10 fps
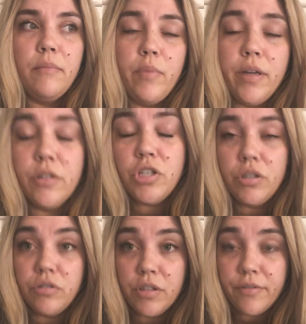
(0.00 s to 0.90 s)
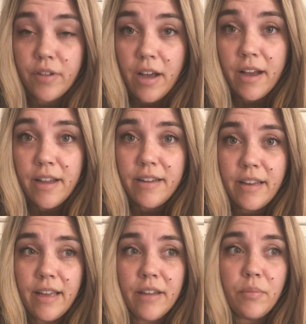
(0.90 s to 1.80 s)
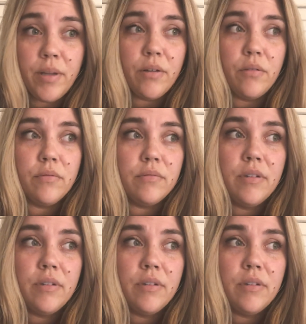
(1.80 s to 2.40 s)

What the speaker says: We are children of God, and we don't